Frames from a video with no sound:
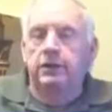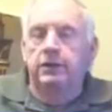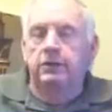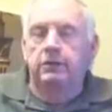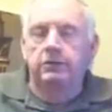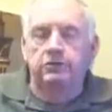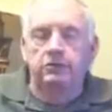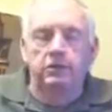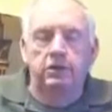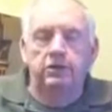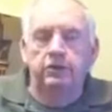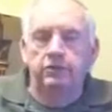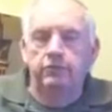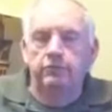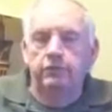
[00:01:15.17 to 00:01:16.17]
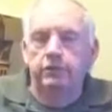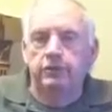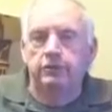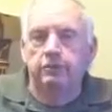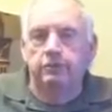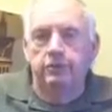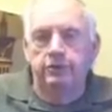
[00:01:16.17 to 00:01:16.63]
There's nothing for
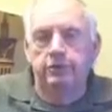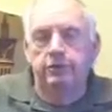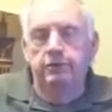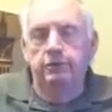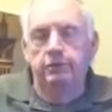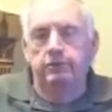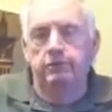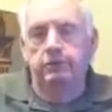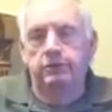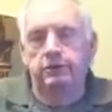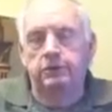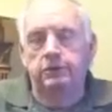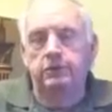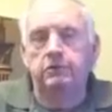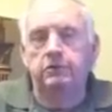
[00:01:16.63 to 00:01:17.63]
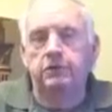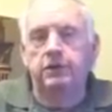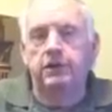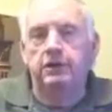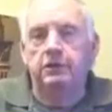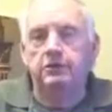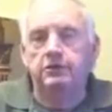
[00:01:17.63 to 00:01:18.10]
them to do. In
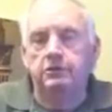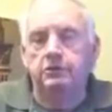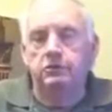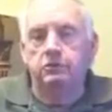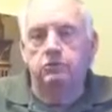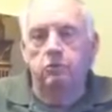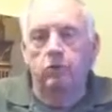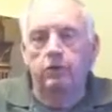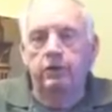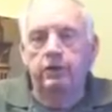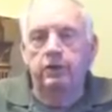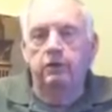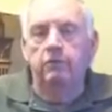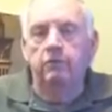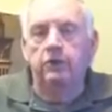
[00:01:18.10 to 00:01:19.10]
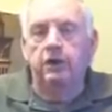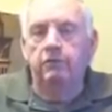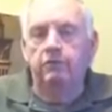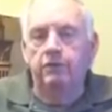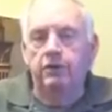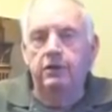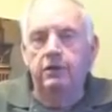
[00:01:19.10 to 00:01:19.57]
2012, I
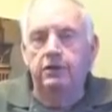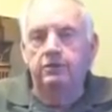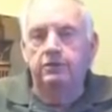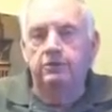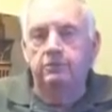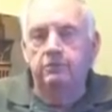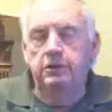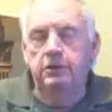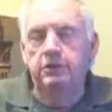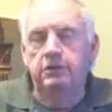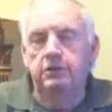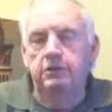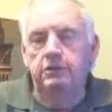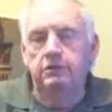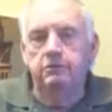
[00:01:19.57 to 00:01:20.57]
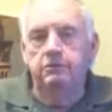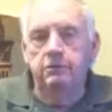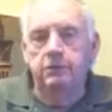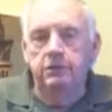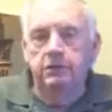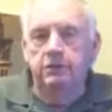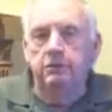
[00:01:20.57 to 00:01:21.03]
finally submitted it to
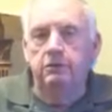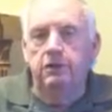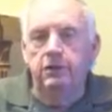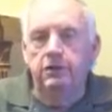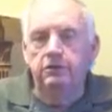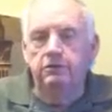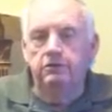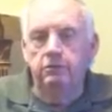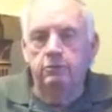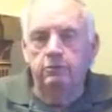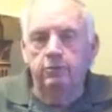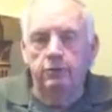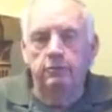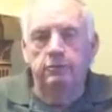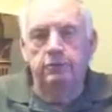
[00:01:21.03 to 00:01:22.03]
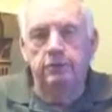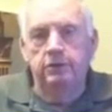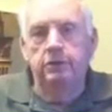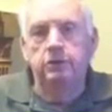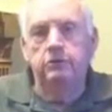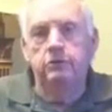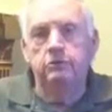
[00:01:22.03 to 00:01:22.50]
the International Plumbing
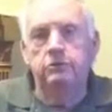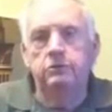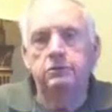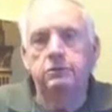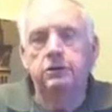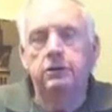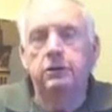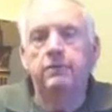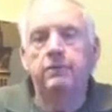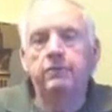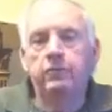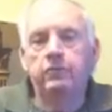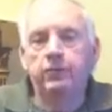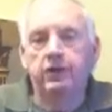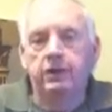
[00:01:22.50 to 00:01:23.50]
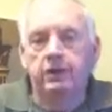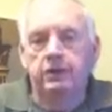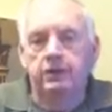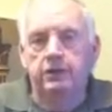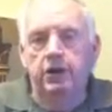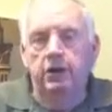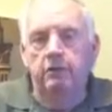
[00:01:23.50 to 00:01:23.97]
Codes. They
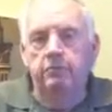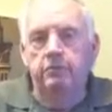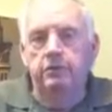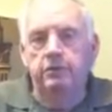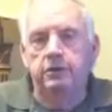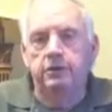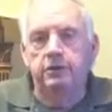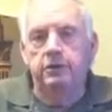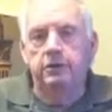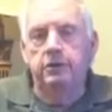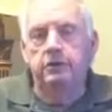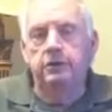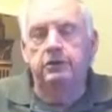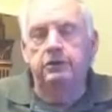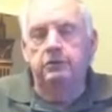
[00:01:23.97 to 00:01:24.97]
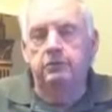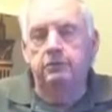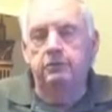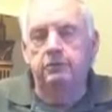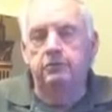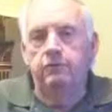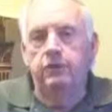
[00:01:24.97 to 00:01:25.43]
adopted it and it
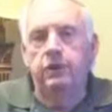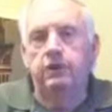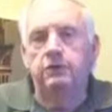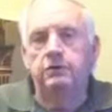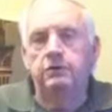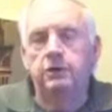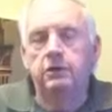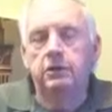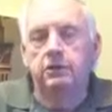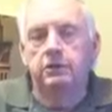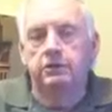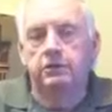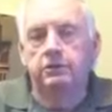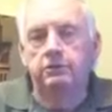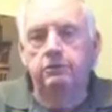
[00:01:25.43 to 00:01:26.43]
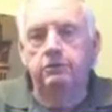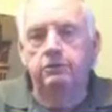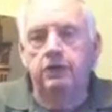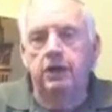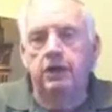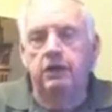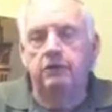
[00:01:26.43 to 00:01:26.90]
took effect
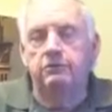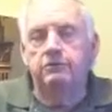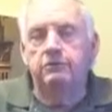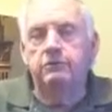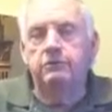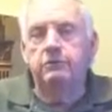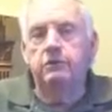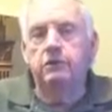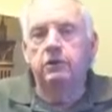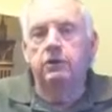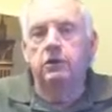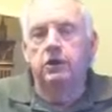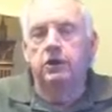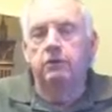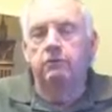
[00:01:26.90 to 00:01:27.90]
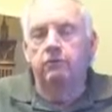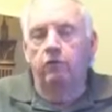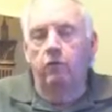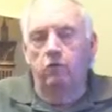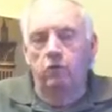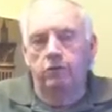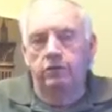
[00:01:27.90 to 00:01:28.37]

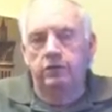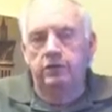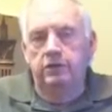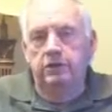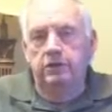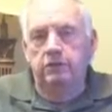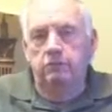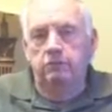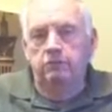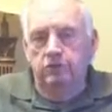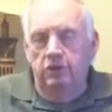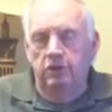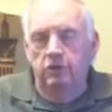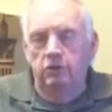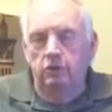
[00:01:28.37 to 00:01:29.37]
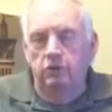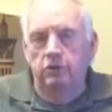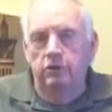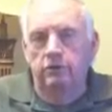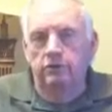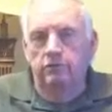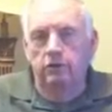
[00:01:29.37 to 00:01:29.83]
2014 on
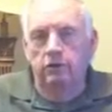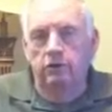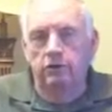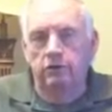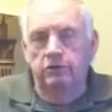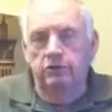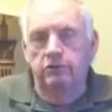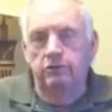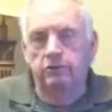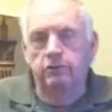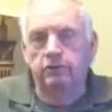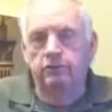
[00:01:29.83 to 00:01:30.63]
January the 1st.